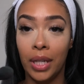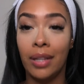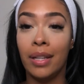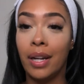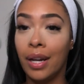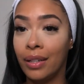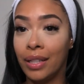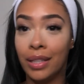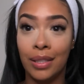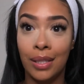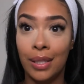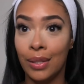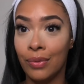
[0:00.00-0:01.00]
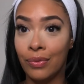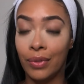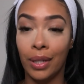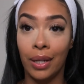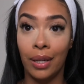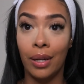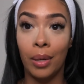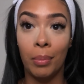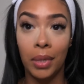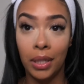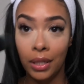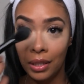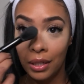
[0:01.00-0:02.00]
that I let it sit for like a
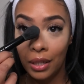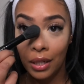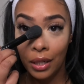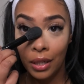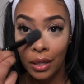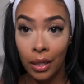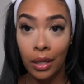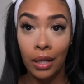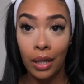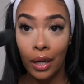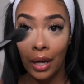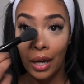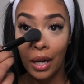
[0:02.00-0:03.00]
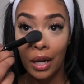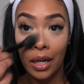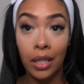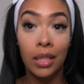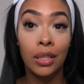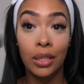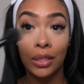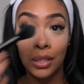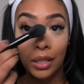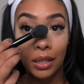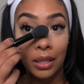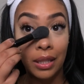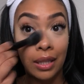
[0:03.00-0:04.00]
minute, I
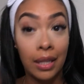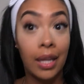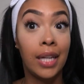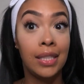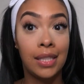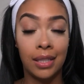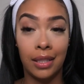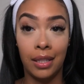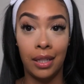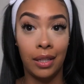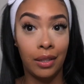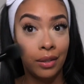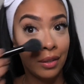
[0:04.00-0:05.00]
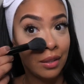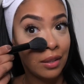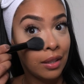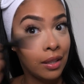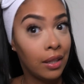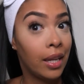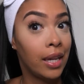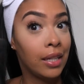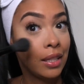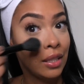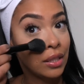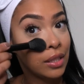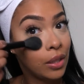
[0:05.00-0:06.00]
lightly,
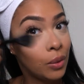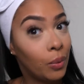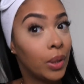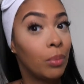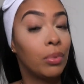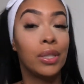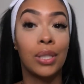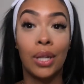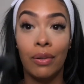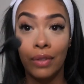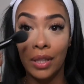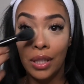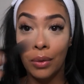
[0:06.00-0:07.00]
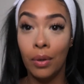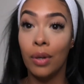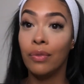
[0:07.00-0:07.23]
because I don't want to brush everything off,